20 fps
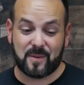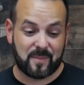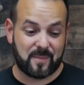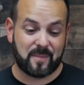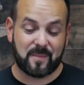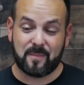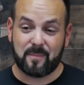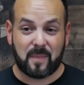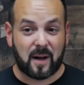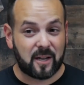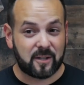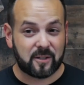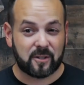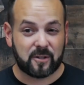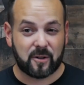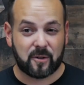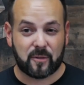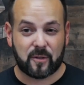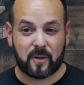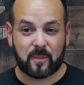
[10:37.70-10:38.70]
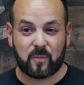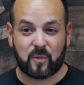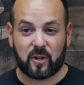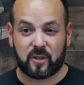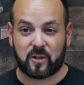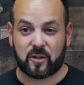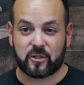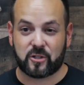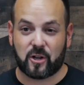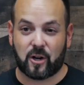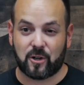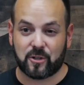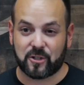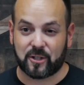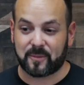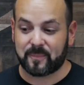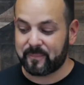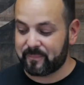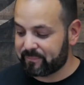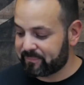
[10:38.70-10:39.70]
and monitor them while you're
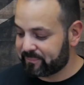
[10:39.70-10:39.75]
charging.